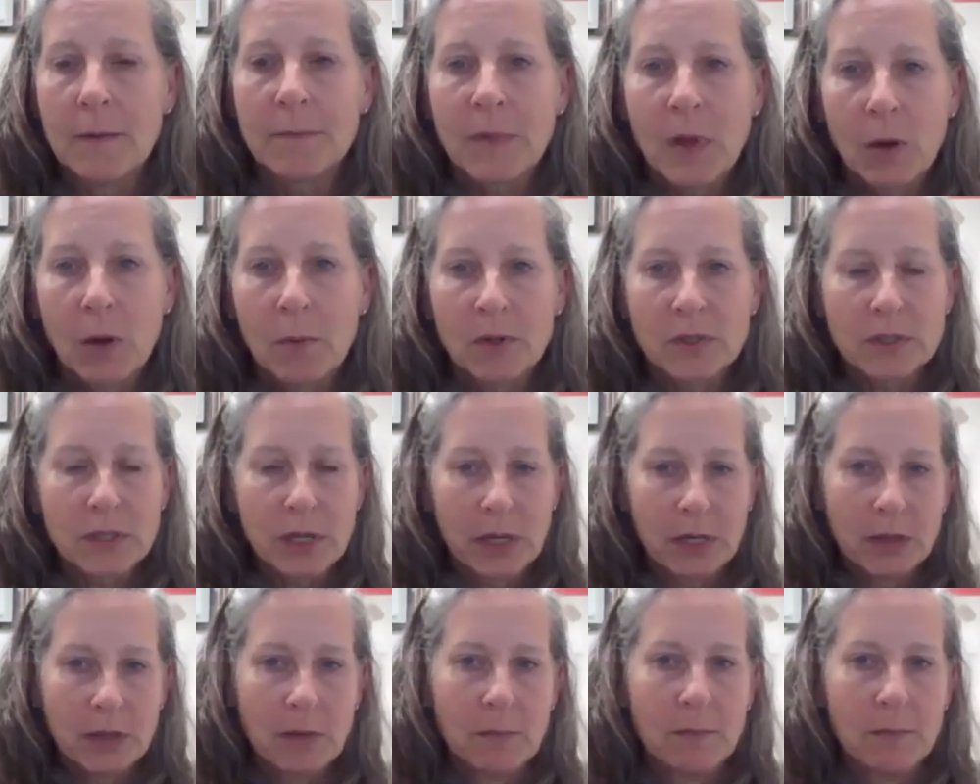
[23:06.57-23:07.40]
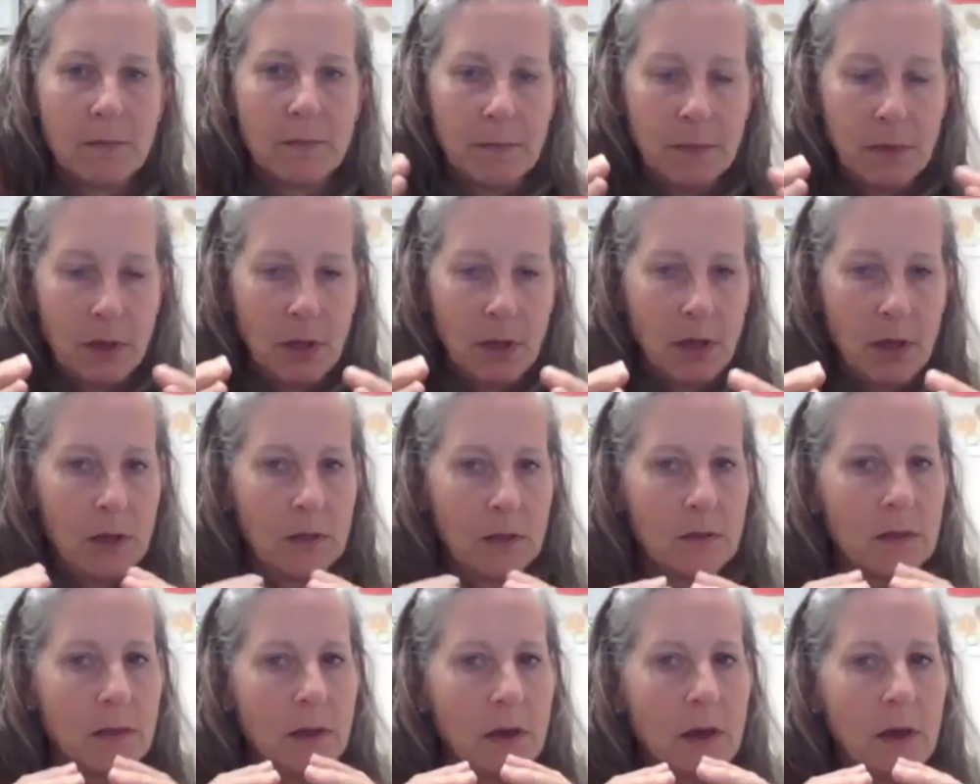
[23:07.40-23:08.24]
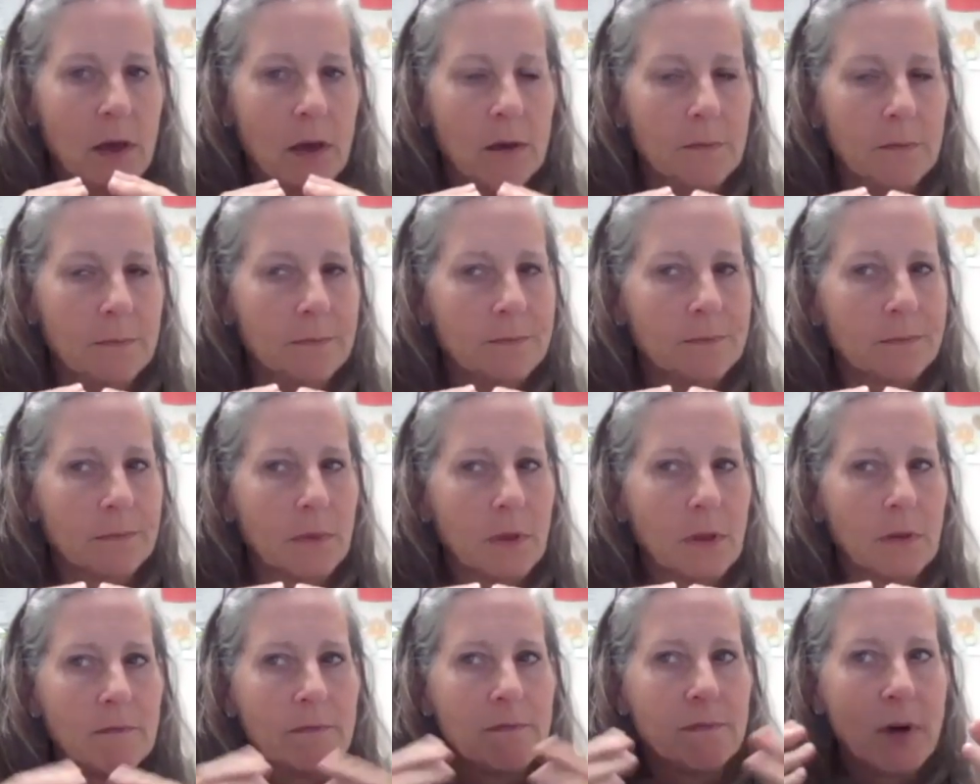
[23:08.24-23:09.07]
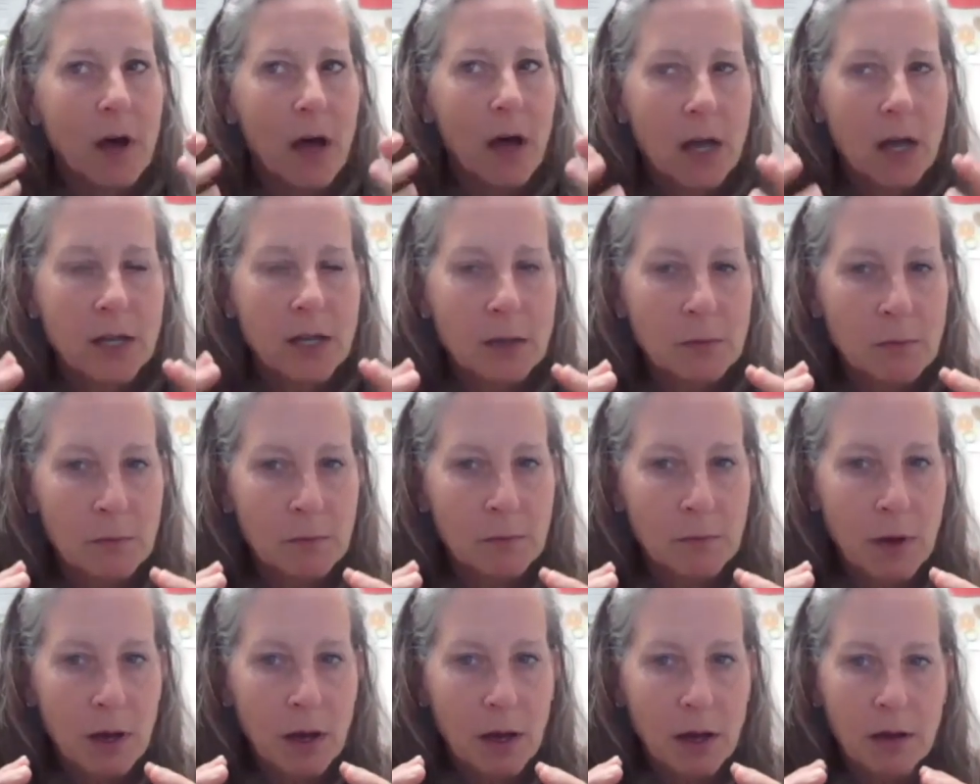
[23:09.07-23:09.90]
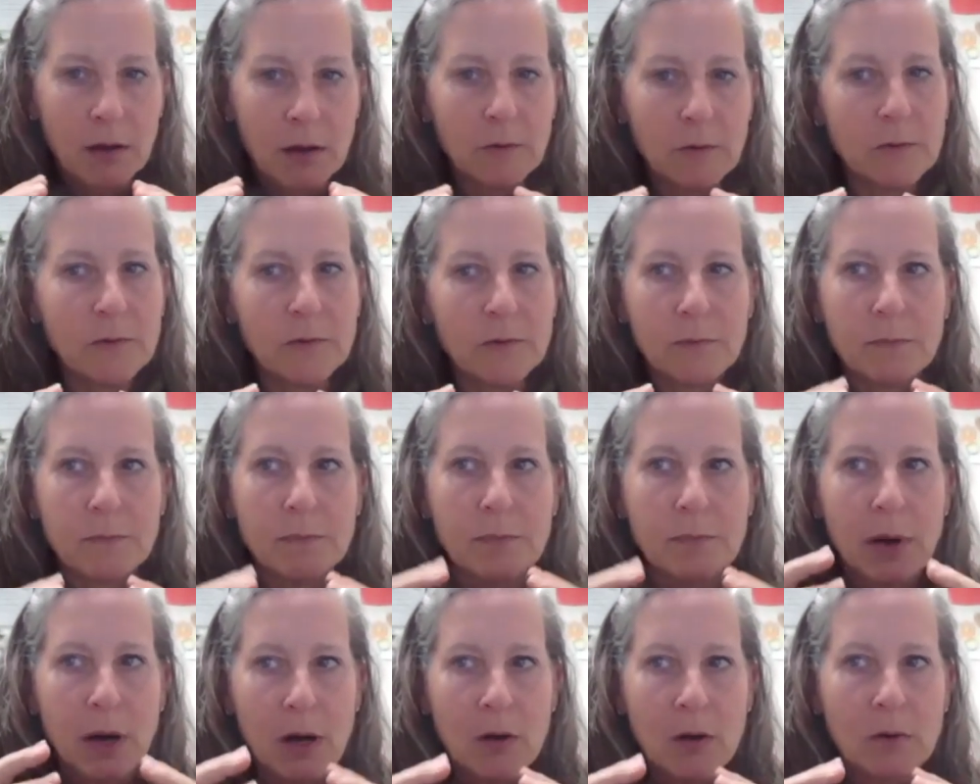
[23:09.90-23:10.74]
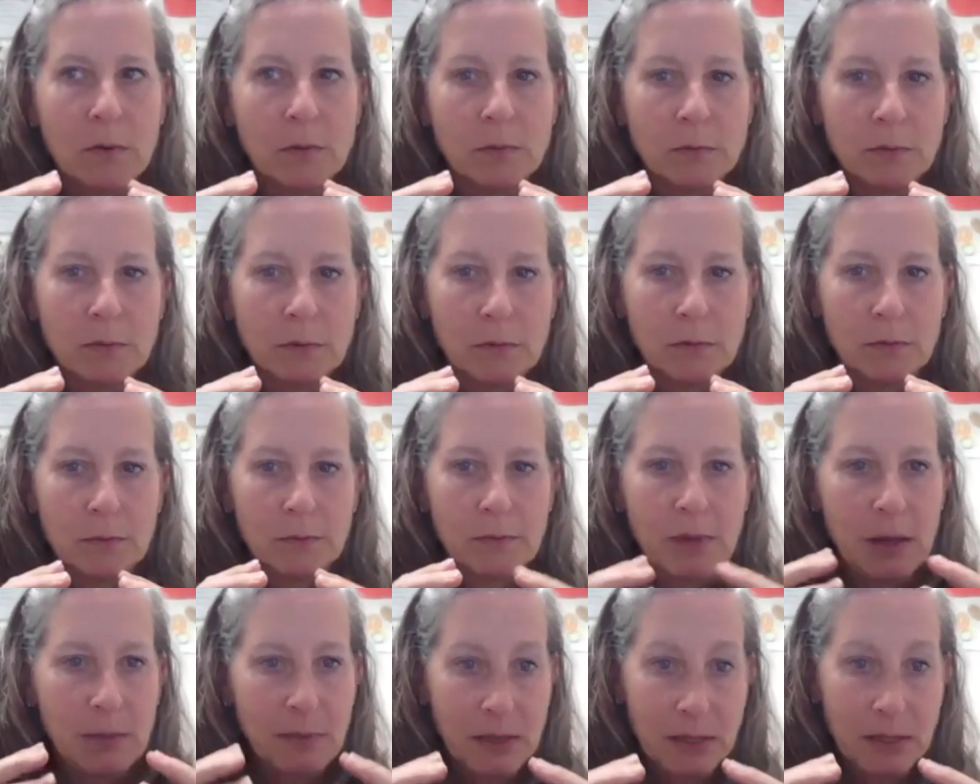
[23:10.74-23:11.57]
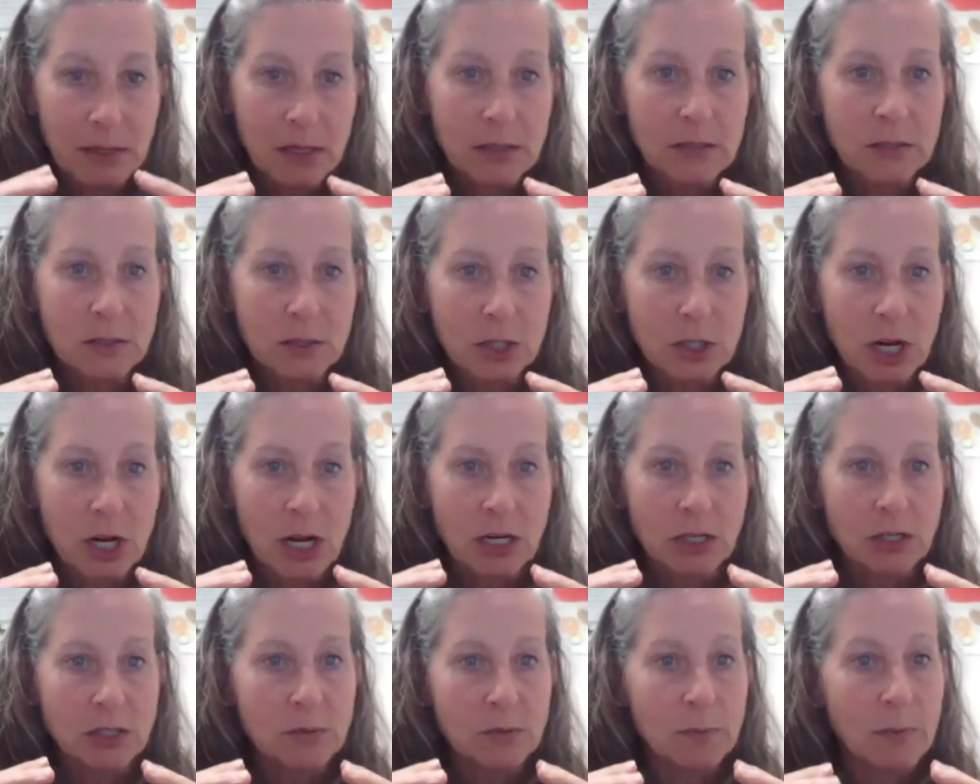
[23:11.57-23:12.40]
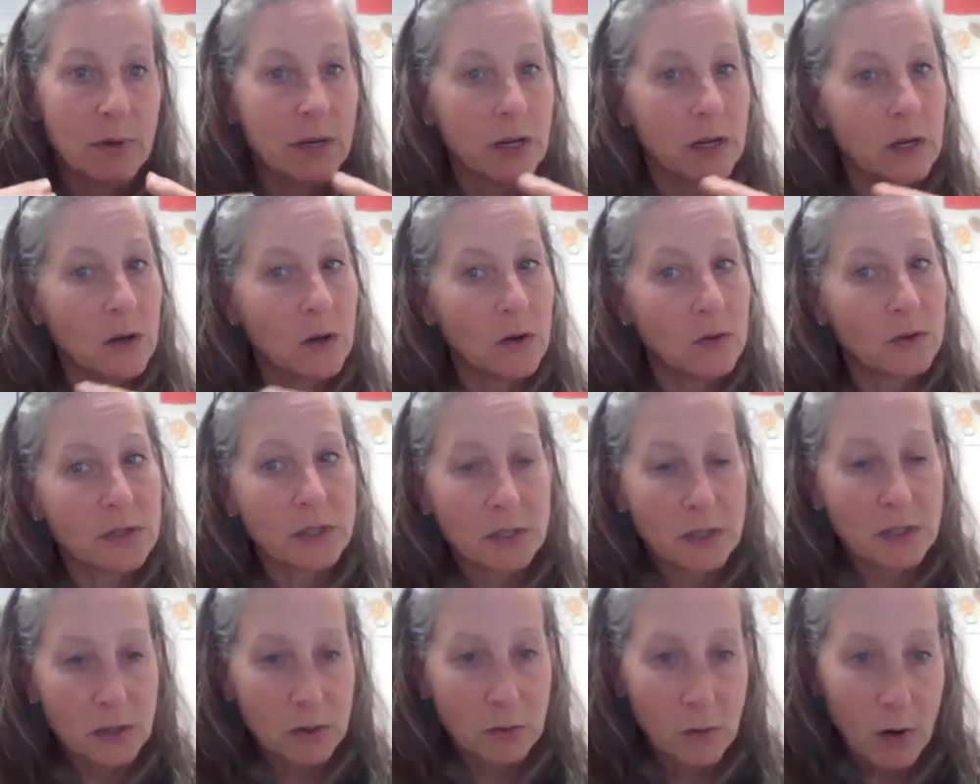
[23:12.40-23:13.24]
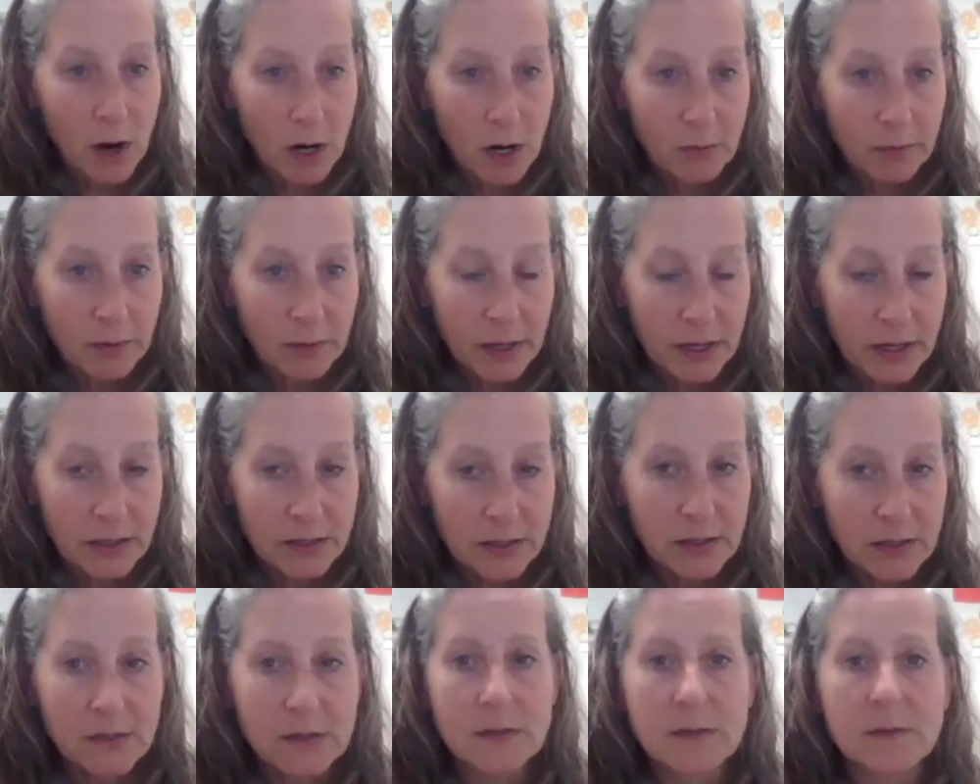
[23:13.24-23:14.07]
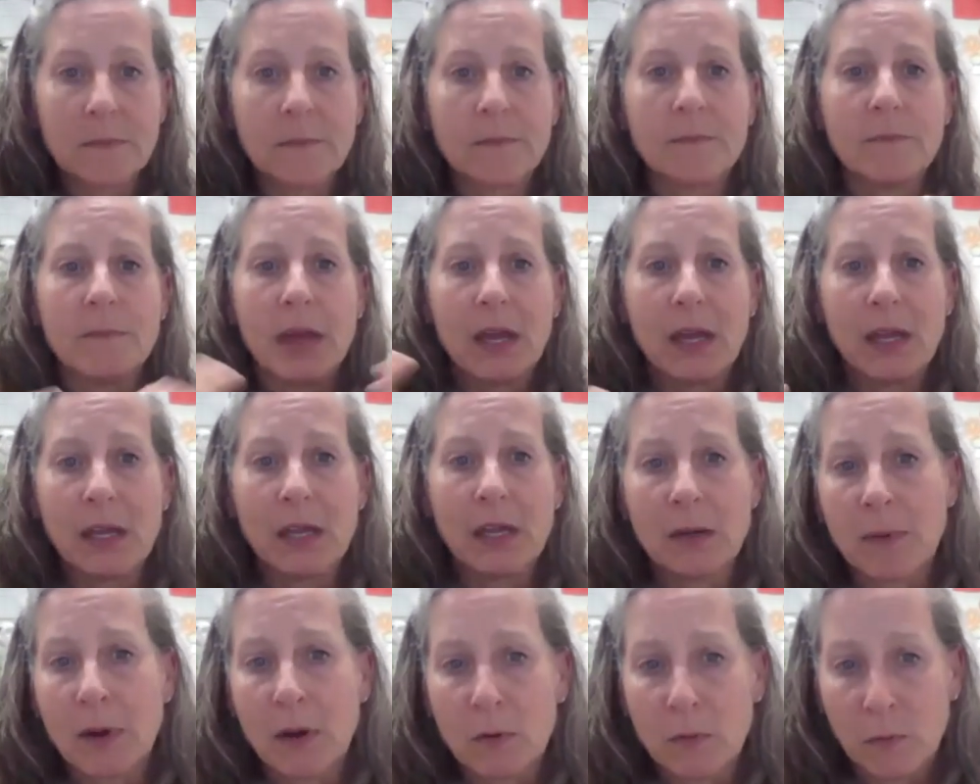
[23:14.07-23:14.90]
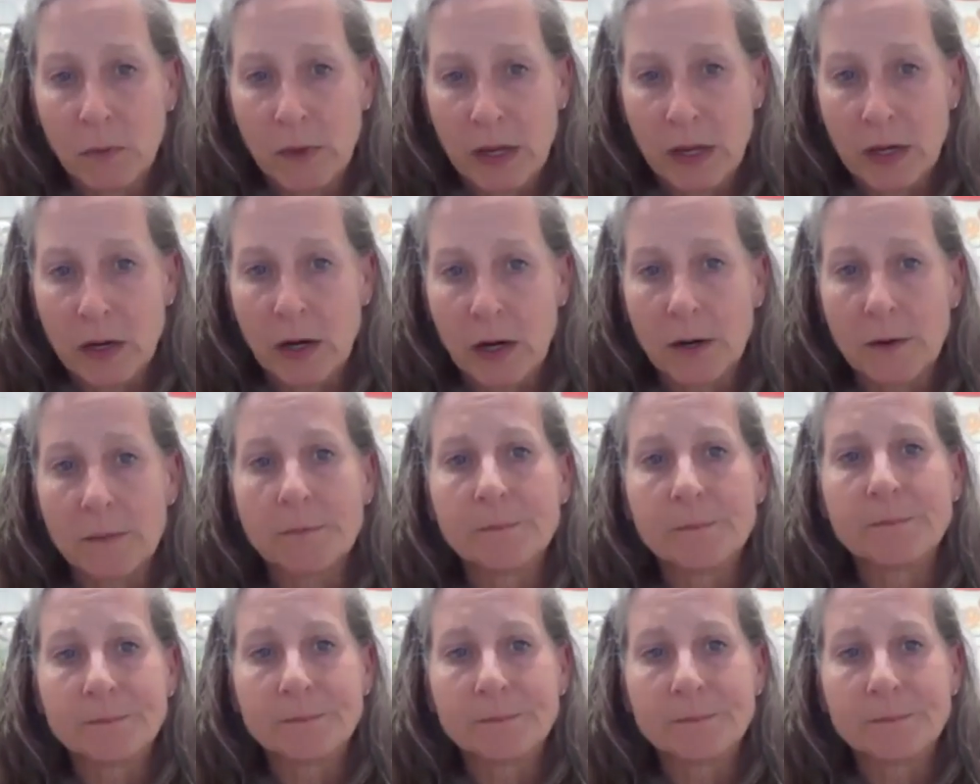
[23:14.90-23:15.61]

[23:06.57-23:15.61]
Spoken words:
almost like the volume of bone maybe doesn't change, but it goes into the wrong places, making the bone weaker.